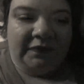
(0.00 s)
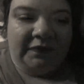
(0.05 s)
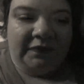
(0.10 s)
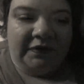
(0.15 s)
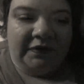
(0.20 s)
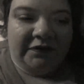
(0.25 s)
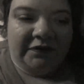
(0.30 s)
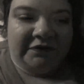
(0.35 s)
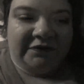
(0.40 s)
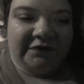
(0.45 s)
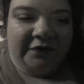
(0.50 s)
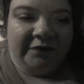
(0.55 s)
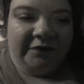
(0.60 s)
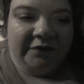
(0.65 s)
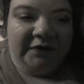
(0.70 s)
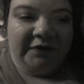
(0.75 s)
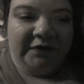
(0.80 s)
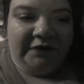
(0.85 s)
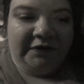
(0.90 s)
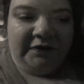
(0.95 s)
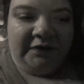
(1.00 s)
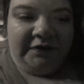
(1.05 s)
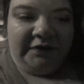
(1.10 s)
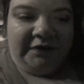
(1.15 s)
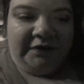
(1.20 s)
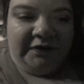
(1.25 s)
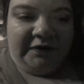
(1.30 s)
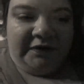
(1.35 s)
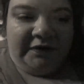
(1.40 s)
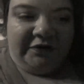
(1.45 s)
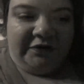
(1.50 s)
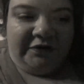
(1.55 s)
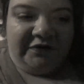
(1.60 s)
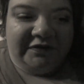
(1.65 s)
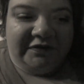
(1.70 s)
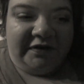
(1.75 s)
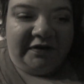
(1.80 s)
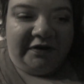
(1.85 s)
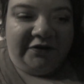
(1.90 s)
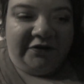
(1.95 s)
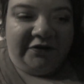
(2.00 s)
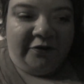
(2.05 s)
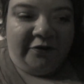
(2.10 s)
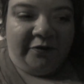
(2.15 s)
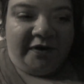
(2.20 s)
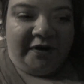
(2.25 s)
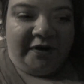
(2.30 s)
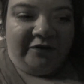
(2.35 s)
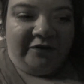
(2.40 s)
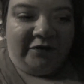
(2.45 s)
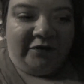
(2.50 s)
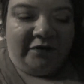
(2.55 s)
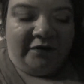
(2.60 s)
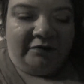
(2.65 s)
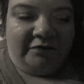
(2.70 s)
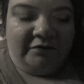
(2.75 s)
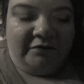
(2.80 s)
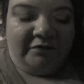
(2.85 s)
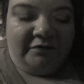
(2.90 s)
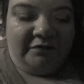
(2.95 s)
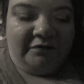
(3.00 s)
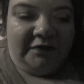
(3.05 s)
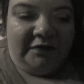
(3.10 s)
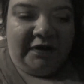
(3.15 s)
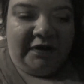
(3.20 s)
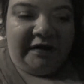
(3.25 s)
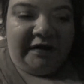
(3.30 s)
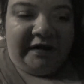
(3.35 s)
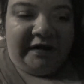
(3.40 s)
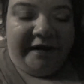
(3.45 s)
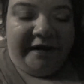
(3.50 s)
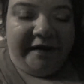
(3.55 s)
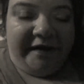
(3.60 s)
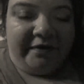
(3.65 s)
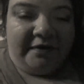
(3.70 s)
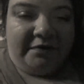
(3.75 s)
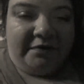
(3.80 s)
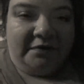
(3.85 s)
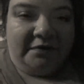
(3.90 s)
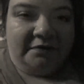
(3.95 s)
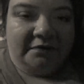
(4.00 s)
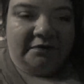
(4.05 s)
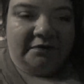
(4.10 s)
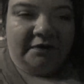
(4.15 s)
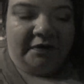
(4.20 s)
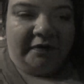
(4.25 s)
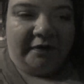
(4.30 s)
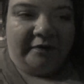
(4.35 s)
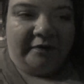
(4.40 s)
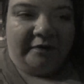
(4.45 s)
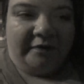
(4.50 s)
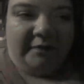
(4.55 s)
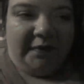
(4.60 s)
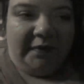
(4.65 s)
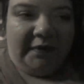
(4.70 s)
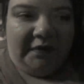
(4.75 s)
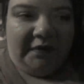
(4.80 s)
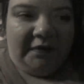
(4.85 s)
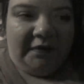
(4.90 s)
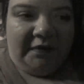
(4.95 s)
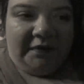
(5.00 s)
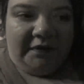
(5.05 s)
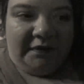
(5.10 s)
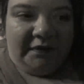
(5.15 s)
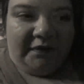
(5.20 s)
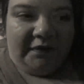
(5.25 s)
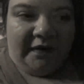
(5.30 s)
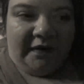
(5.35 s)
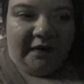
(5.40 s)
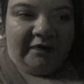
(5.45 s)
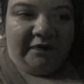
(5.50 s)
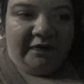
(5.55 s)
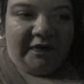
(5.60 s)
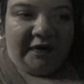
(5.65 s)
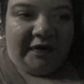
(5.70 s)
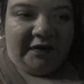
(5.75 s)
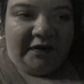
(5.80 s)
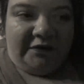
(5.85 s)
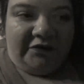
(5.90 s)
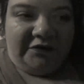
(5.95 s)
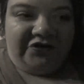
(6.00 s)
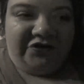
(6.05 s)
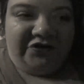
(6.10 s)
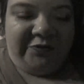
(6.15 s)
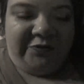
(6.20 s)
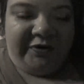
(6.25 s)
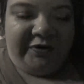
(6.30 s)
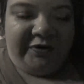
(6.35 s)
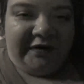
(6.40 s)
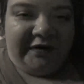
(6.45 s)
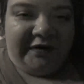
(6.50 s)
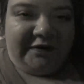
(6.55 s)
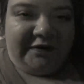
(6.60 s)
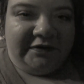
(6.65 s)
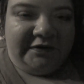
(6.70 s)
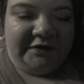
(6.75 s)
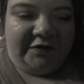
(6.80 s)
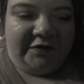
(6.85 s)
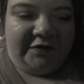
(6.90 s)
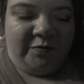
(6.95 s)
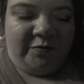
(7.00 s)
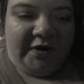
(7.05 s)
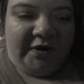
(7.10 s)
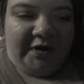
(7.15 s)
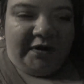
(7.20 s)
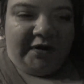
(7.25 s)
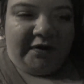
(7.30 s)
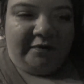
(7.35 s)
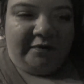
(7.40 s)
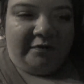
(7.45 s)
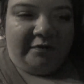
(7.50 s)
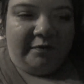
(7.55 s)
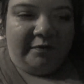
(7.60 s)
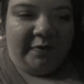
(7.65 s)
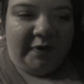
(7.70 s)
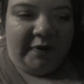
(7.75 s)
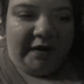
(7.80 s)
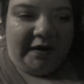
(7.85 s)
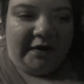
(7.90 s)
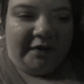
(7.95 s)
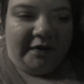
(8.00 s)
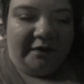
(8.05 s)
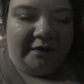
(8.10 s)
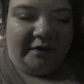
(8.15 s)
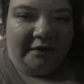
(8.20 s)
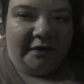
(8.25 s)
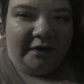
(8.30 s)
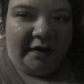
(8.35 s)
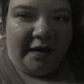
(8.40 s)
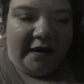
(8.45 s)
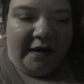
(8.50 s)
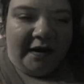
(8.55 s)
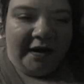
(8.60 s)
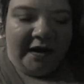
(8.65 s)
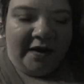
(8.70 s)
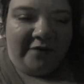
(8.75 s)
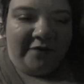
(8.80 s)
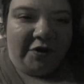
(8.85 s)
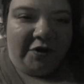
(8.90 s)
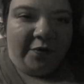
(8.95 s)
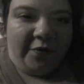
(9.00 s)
So, he'll just send her whatever he can, um, and then she relays it to me, but I have no